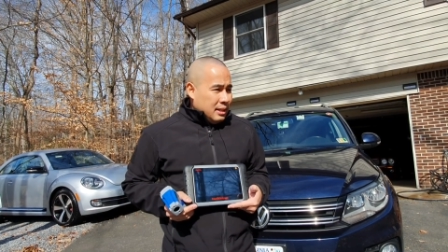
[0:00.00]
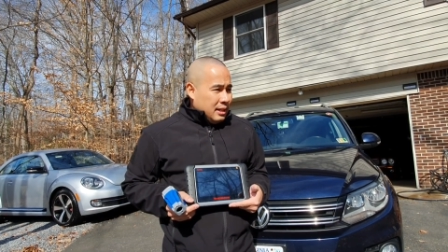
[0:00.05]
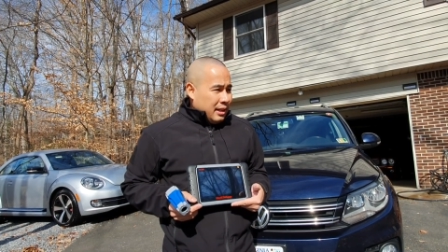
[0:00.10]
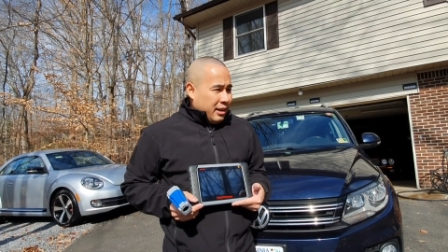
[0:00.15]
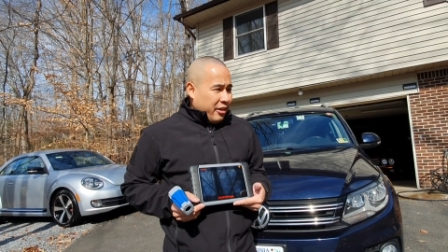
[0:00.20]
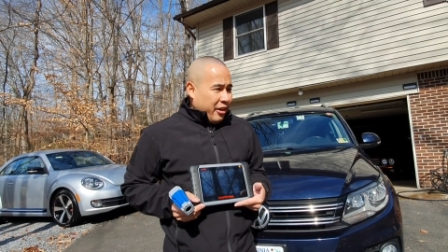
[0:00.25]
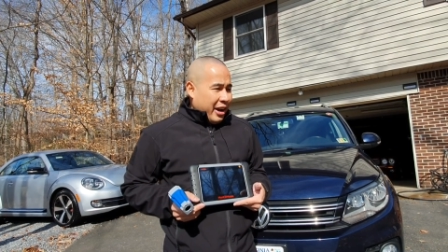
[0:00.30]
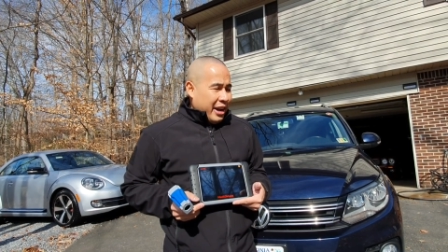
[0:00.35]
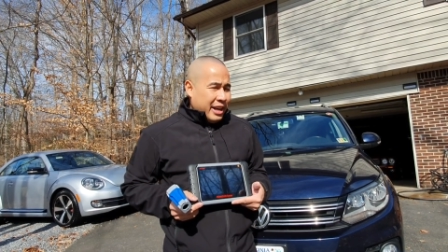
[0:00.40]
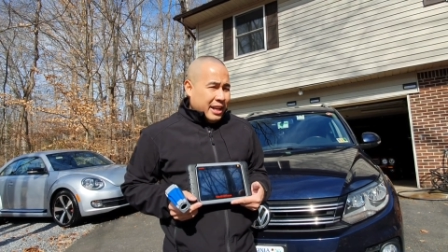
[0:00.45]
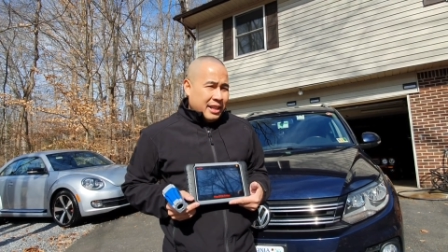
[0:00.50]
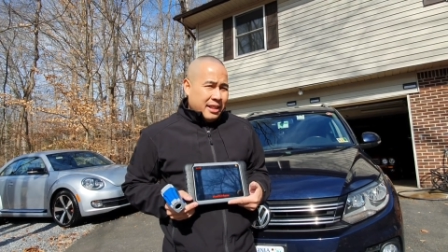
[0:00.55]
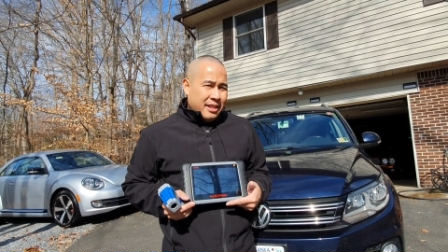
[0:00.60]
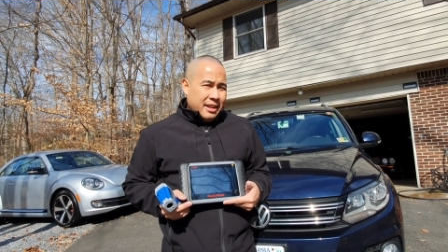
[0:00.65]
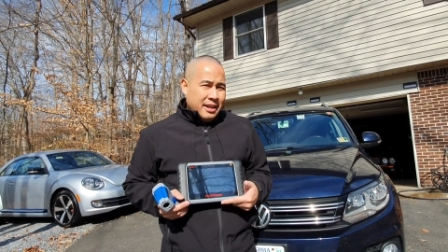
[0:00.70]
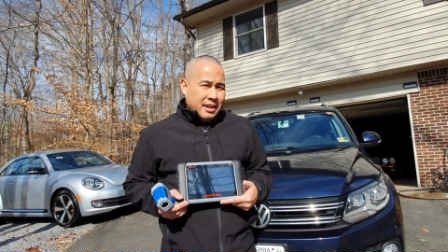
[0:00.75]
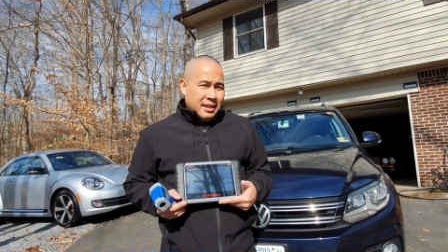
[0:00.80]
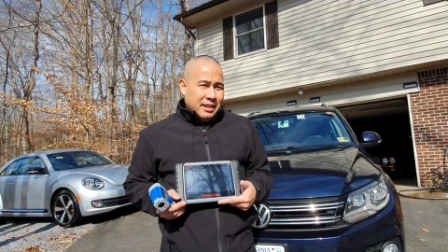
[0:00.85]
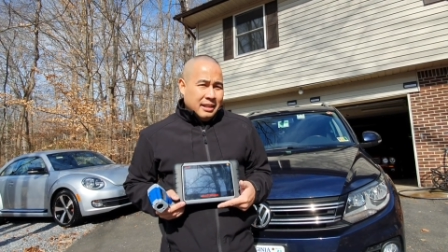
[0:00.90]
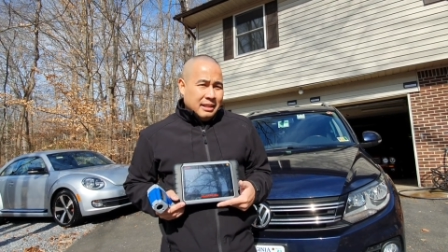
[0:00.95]
created
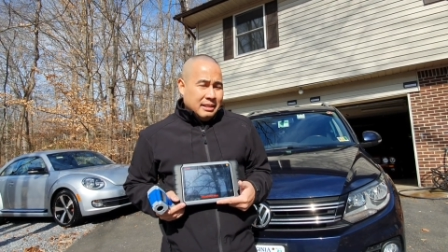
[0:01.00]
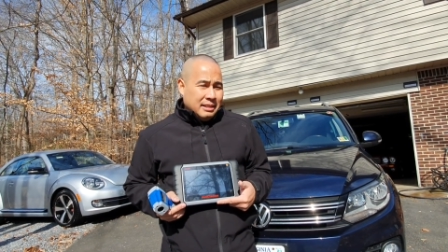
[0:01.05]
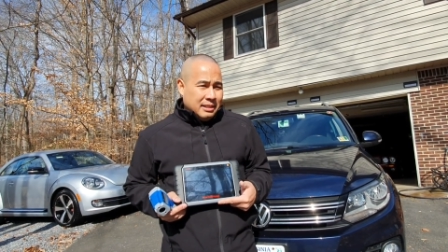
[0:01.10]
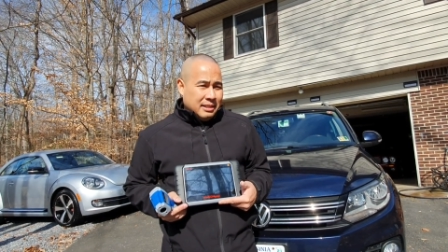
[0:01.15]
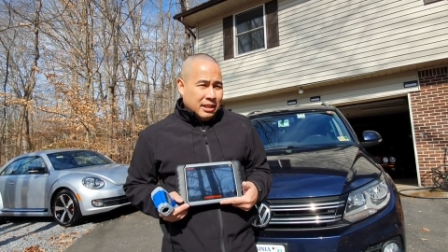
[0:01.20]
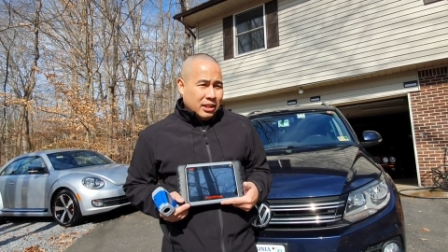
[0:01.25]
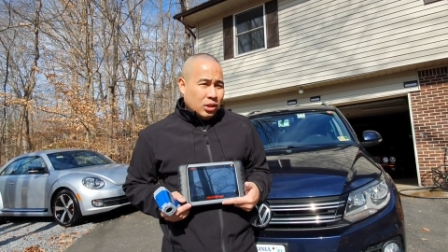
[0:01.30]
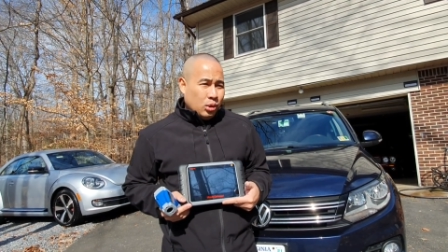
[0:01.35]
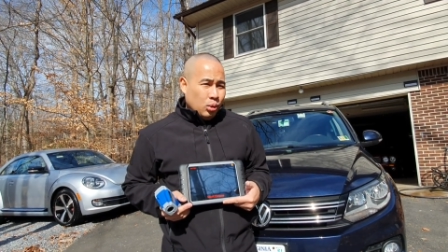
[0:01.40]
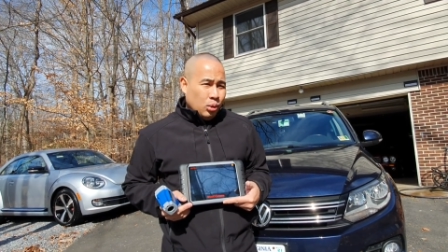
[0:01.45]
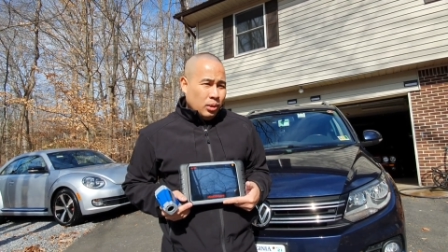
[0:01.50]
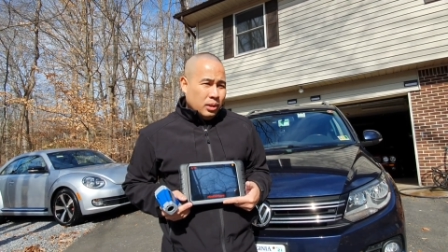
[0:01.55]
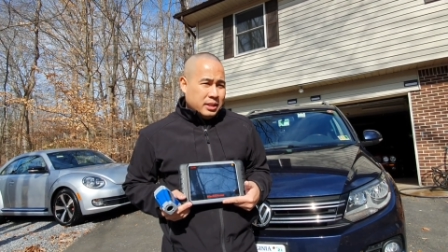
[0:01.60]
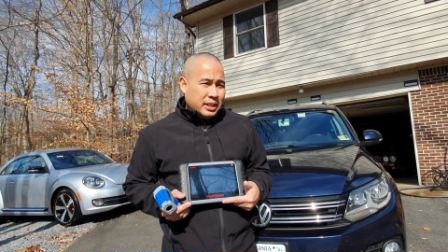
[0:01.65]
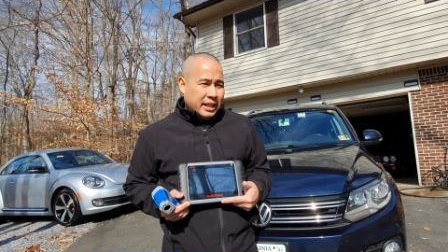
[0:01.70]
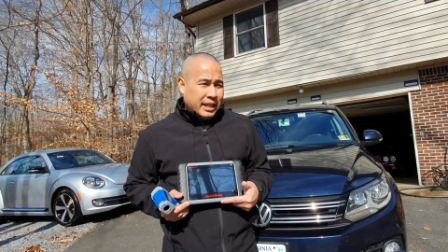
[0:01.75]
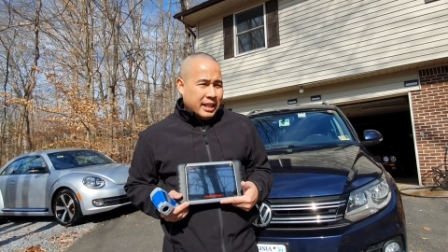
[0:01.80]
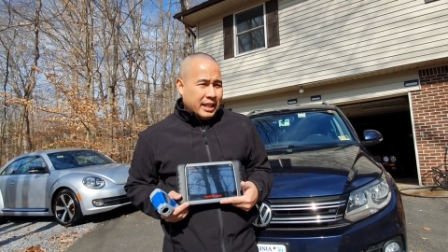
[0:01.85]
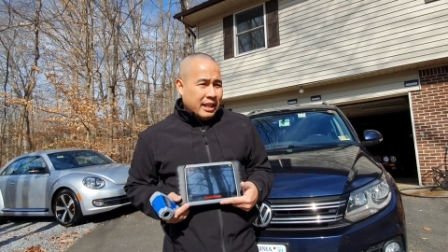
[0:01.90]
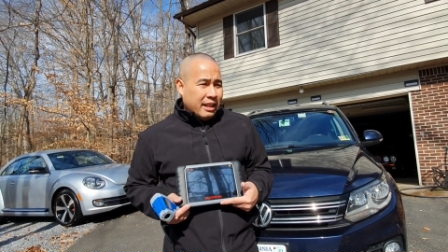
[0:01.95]
the tool
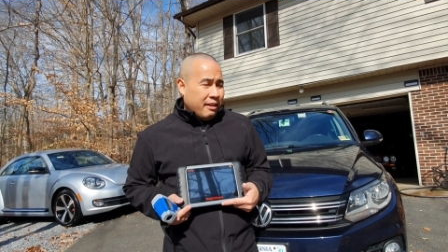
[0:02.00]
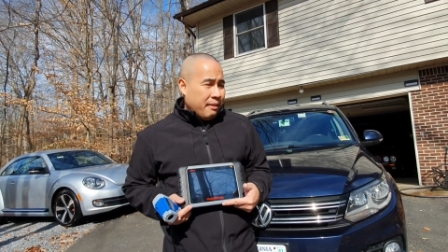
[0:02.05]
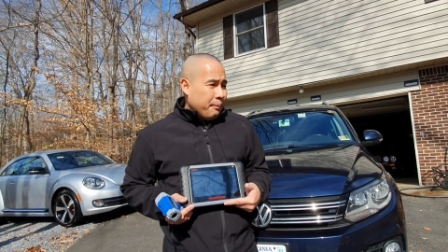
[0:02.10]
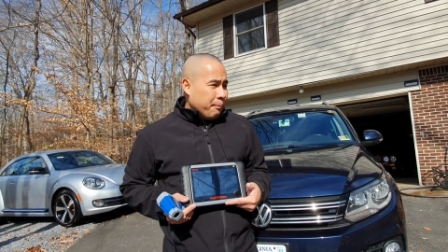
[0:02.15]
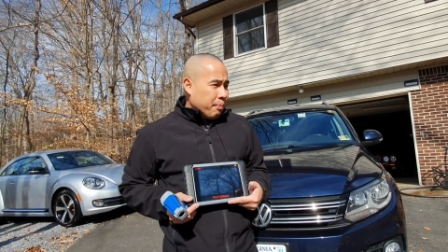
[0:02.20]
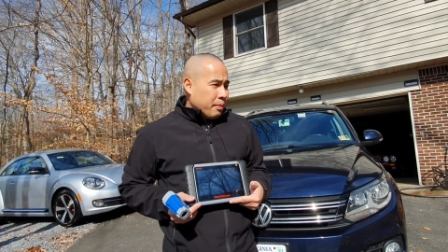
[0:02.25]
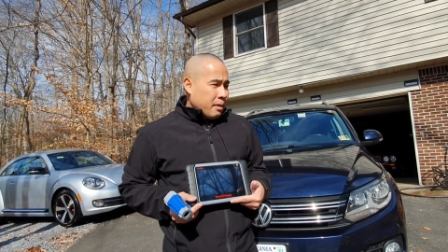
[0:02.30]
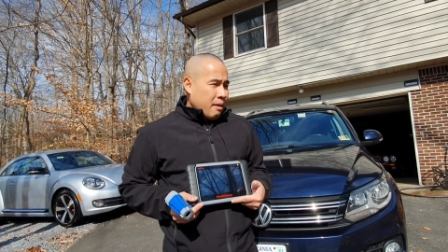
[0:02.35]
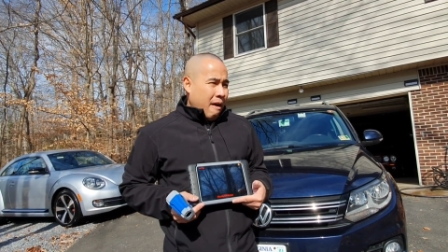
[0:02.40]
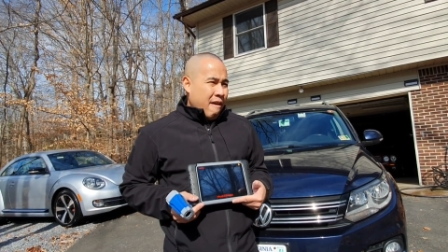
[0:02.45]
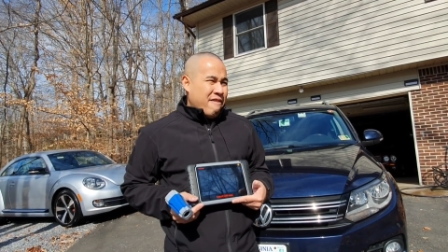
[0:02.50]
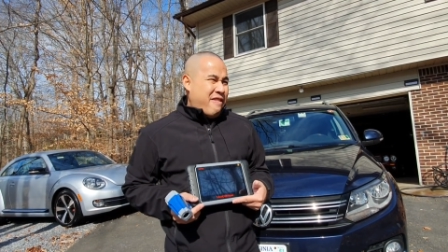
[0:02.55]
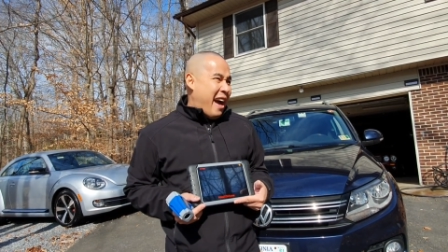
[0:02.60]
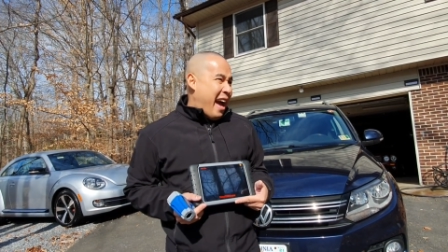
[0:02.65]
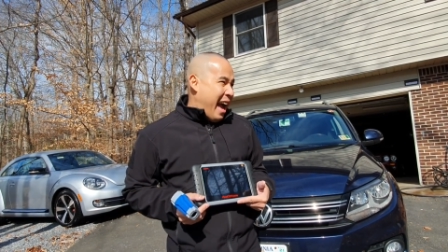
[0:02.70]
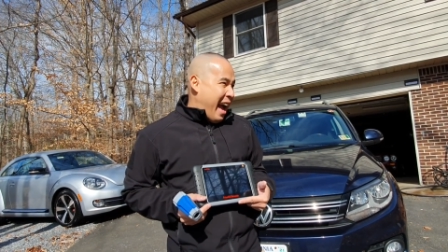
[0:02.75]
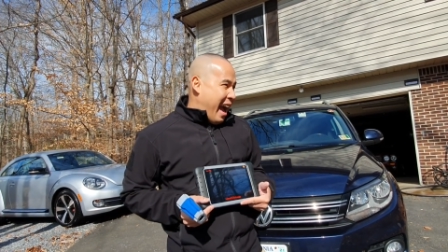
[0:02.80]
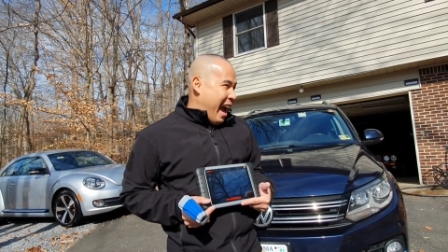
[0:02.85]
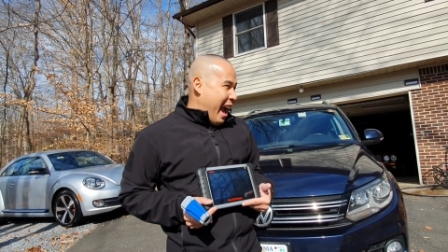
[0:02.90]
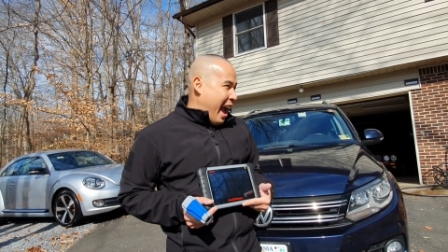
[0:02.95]
said
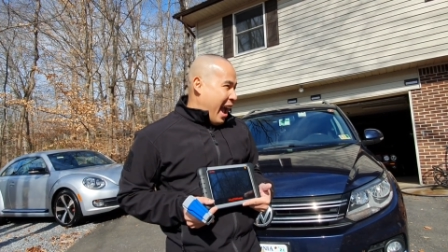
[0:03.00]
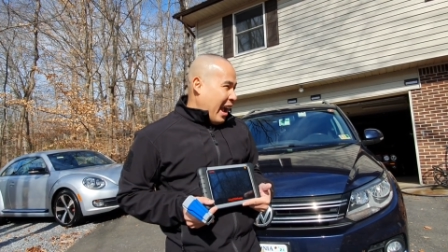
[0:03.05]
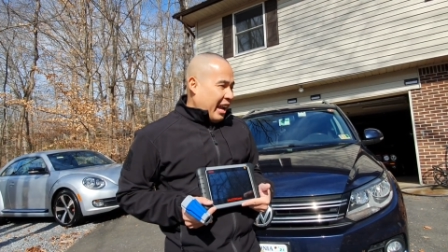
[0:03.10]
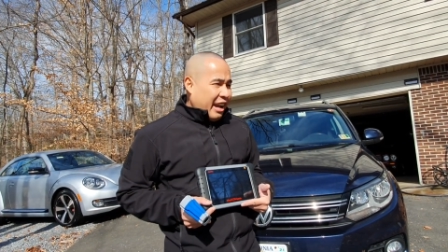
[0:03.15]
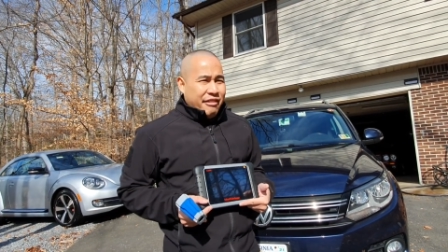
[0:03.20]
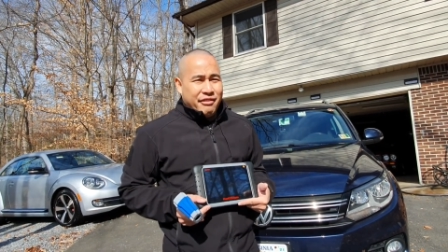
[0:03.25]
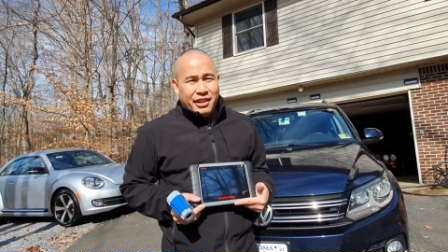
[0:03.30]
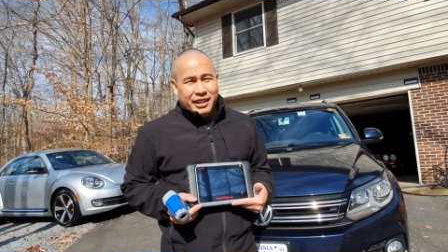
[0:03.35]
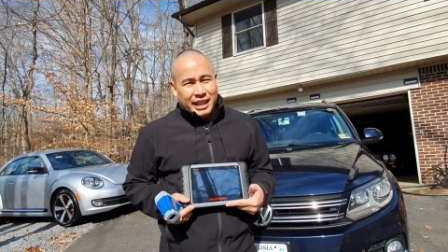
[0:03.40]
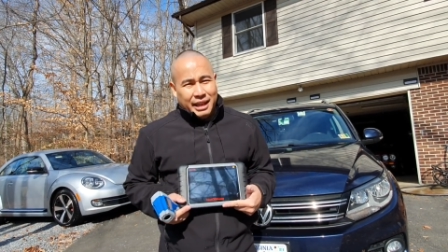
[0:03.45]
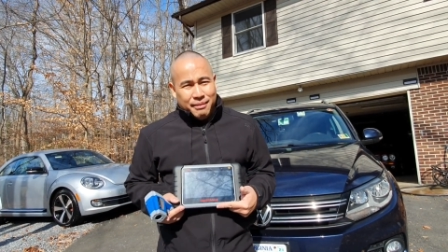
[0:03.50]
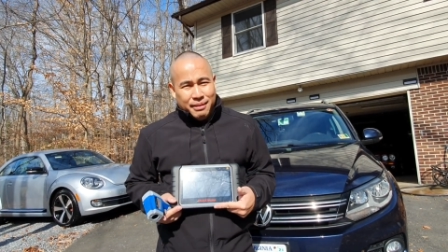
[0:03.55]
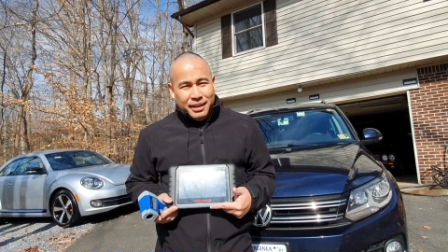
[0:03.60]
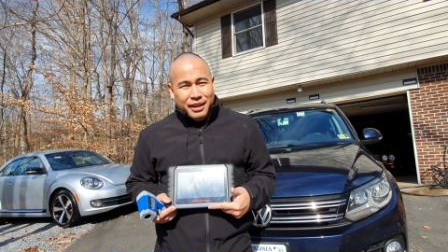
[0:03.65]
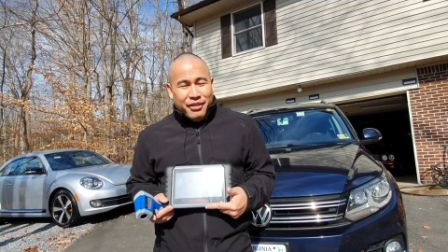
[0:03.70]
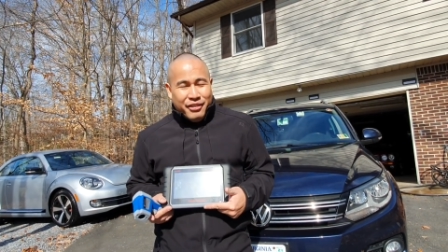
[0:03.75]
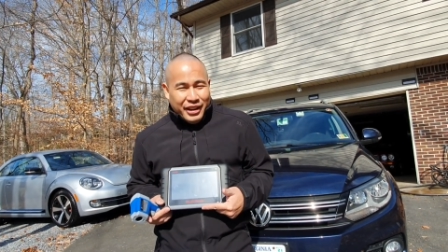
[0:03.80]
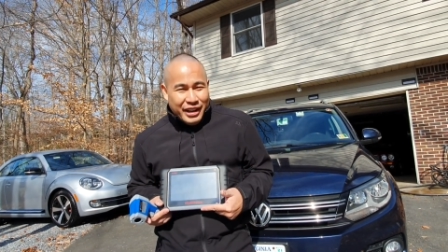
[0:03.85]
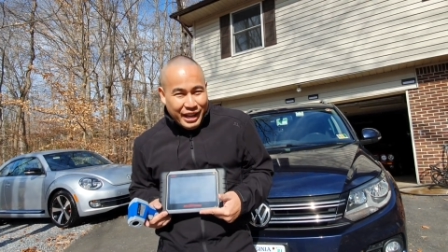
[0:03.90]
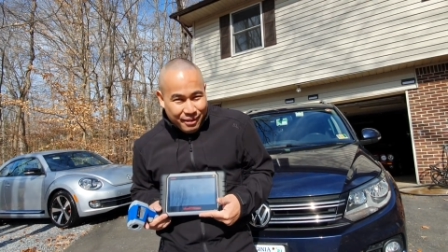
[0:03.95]
VAG every time the
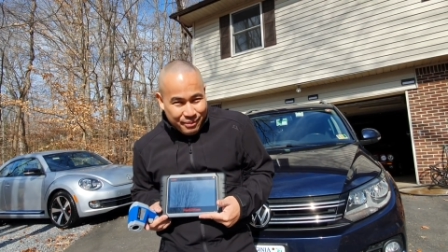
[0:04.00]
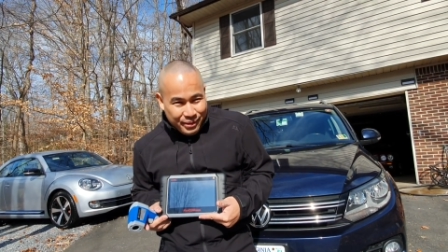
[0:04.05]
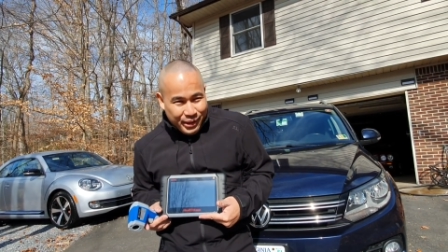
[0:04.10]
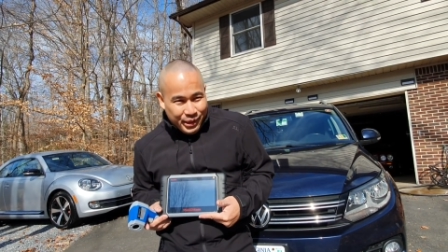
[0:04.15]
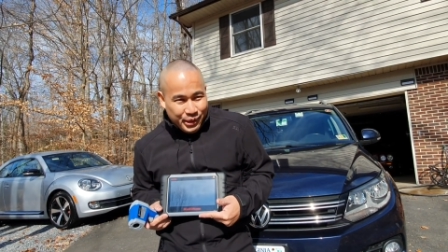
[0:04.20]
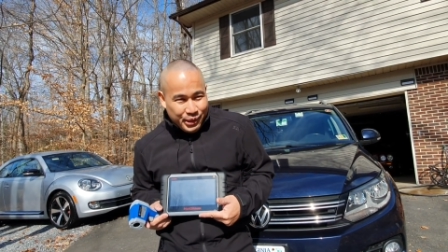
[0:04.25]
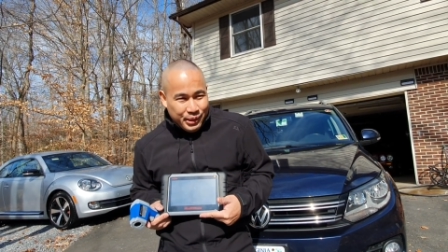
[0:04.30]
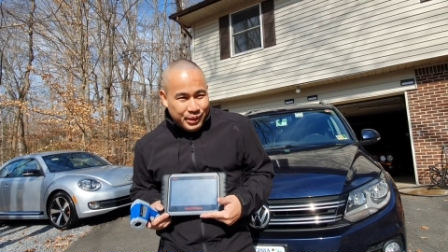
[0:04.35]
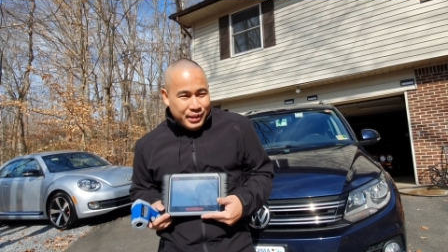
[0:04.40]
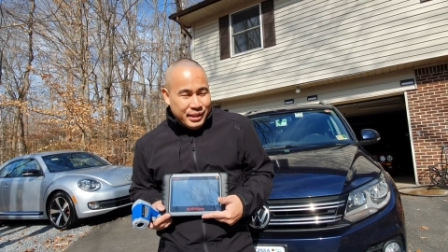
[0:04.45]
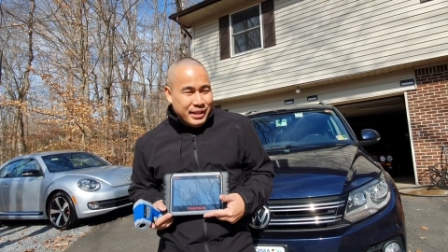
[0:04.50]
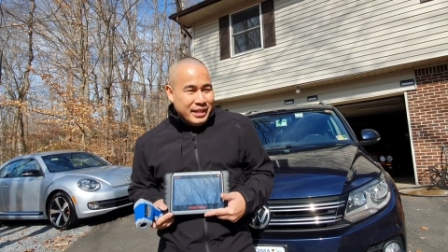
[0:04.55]
VW,